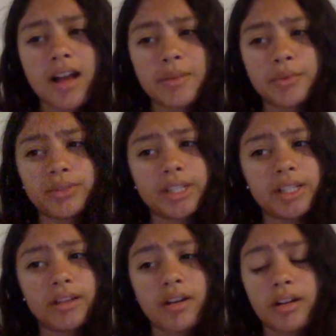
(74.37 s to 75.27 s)
I'm
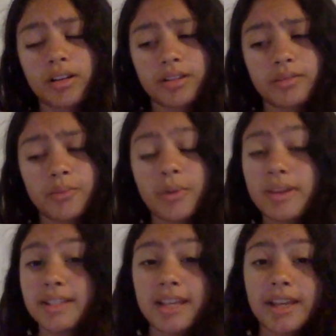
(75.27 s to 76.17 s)
only on
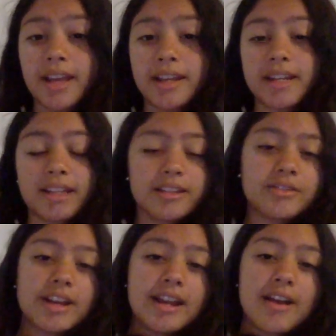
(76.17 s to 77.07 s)
Wednesday editing this
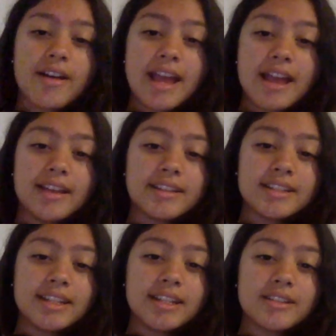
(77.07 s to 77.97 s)
right now and
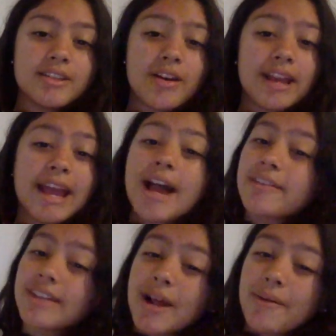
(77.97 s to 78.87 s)
it is already half
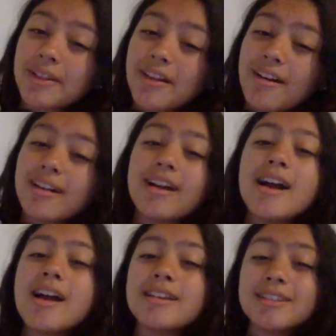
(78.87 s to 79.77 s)
an hour long.
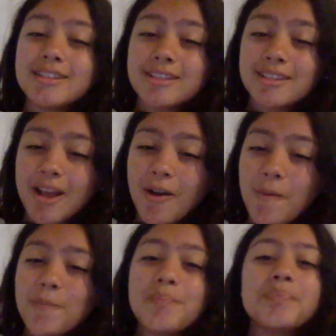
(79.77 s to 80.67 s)
So,
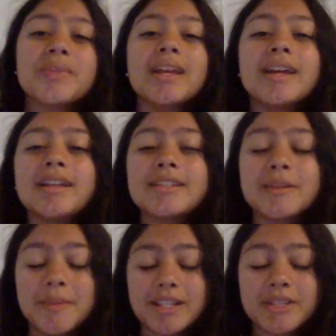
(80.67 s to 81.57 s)

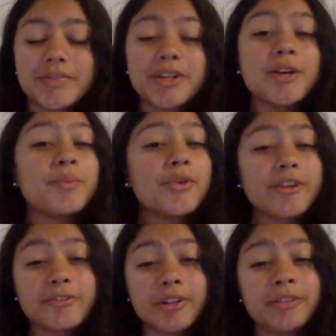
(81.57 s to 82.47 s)
to make this video more
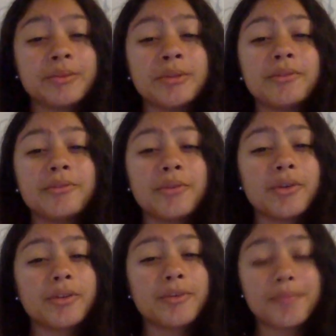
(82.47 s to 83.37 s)
enjoyable
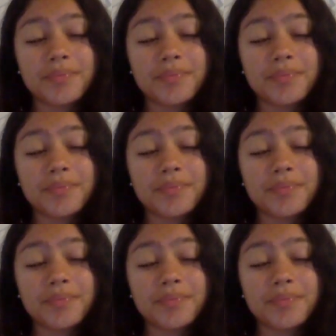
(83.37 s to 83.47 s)
for